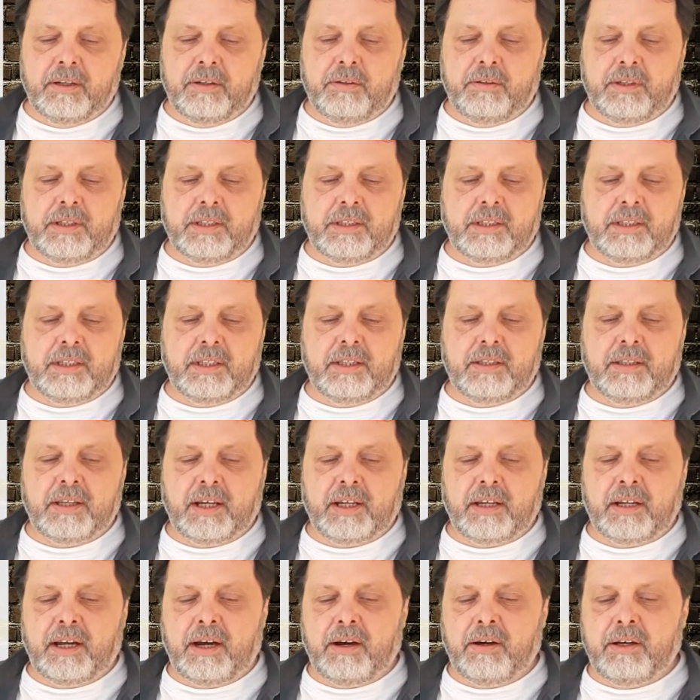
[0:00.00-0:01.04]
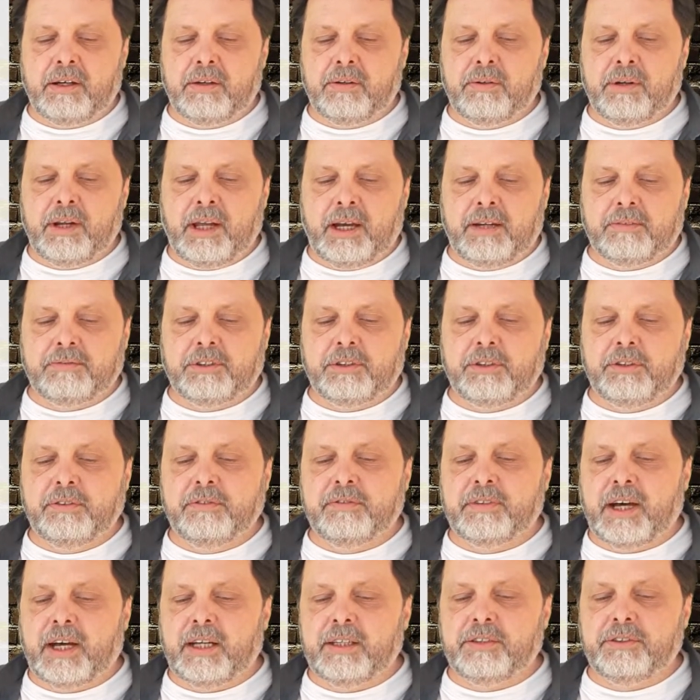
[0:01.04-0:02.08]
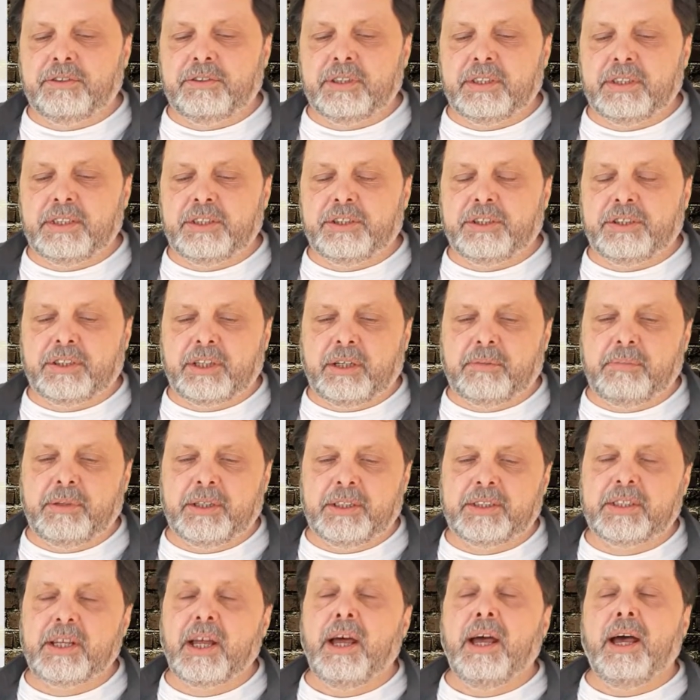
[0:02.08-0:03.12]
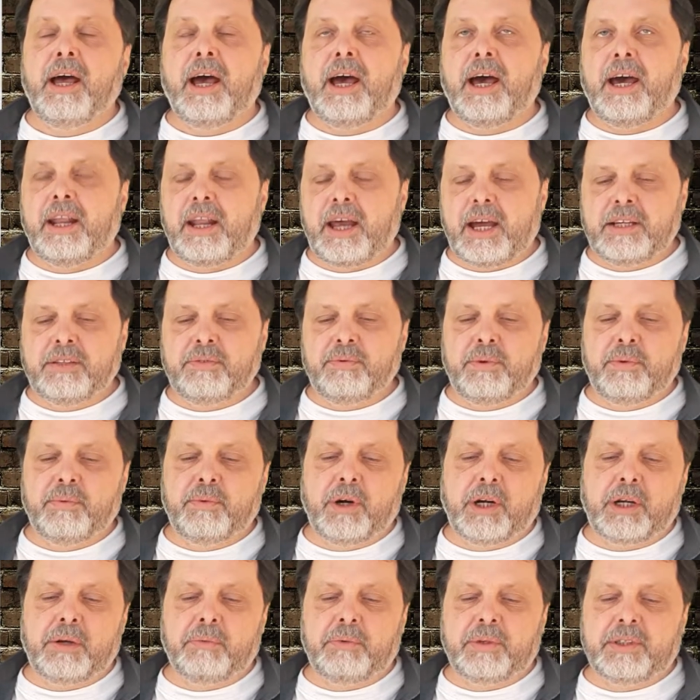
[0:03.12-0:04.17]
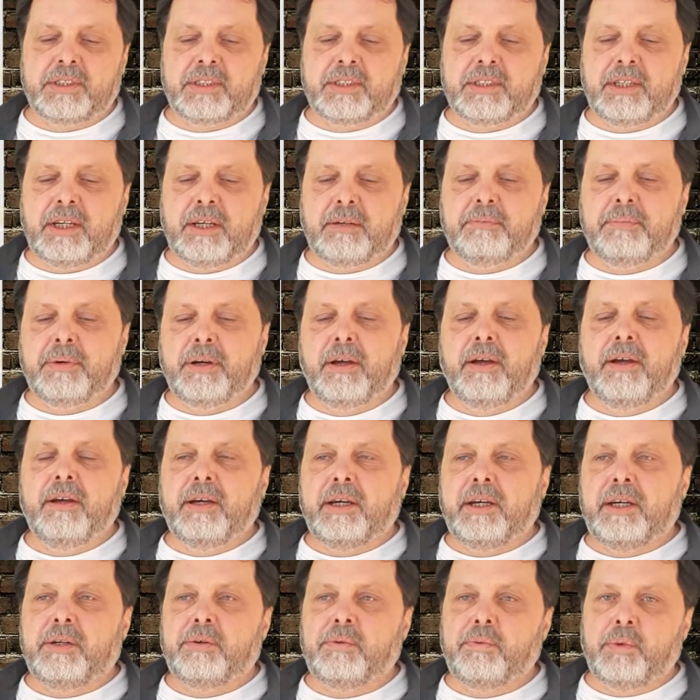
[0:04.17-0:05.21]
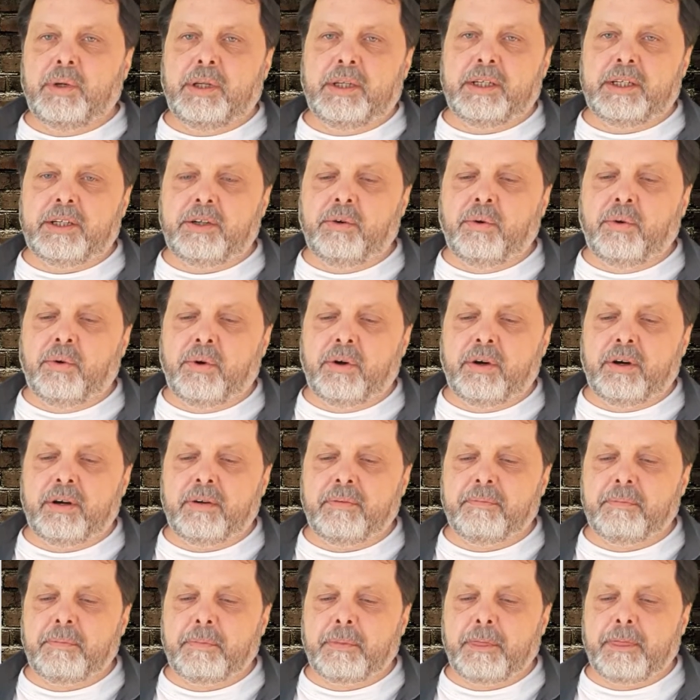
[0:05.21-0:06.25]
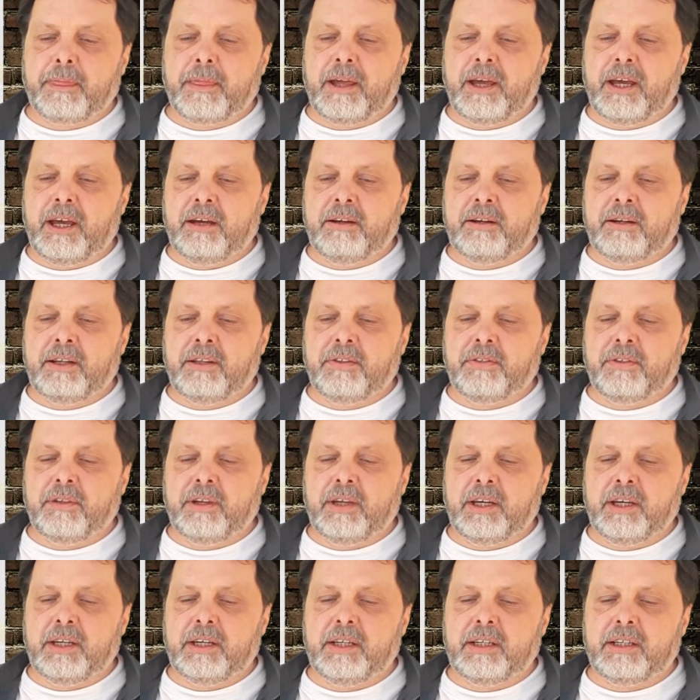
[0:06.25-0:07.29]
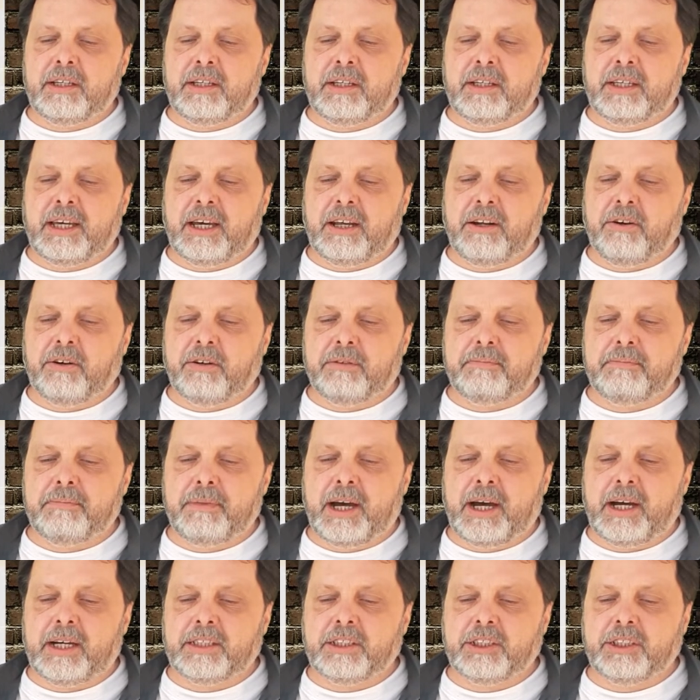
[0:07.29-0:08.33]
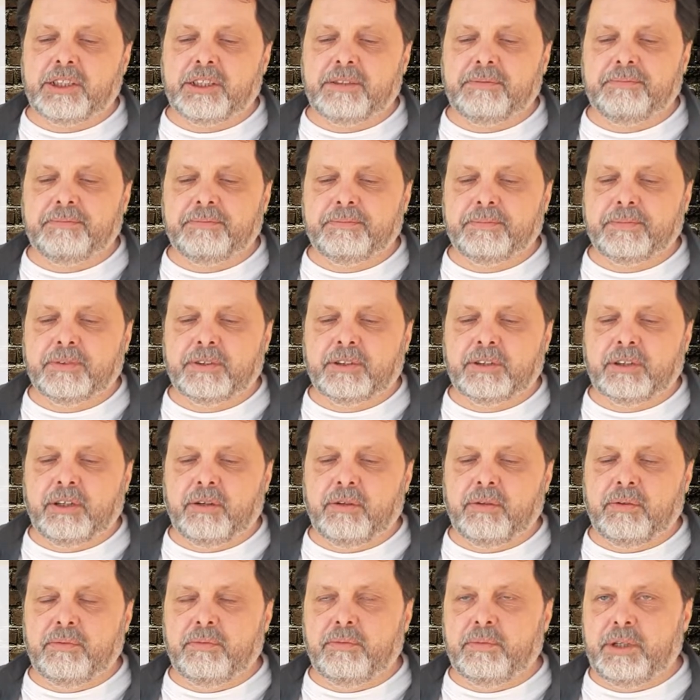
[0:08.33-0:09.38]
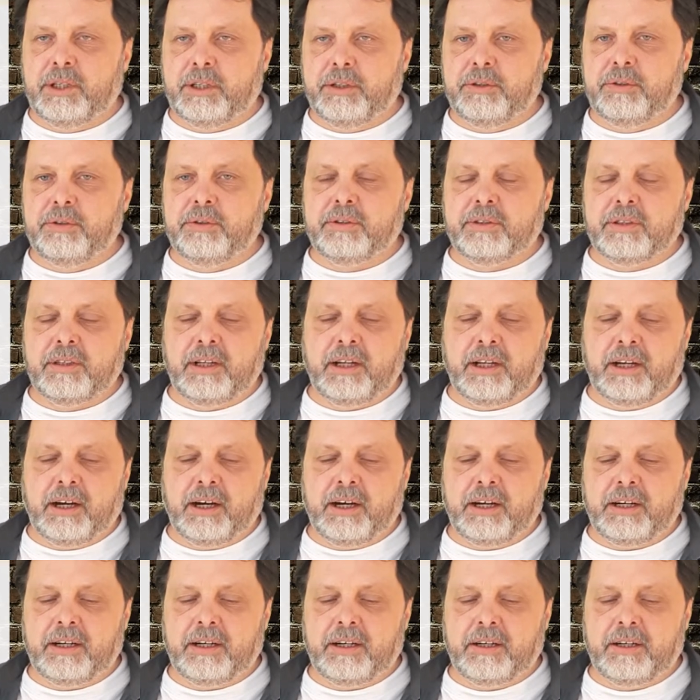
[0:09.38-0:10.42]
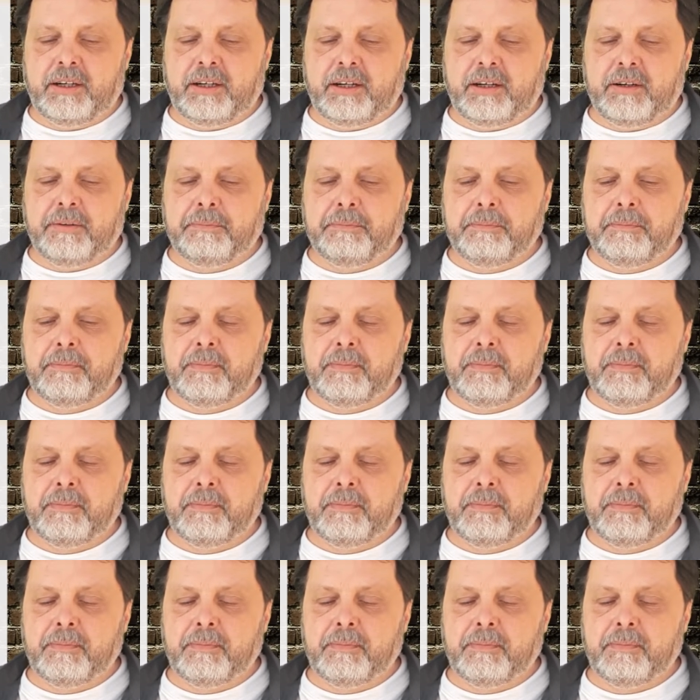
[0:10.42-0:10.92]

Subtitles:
You can see that now I only have 2 values in each sublist, and as we're working with zip, it will ignore anything it cannot match. So we lose the 9 here now.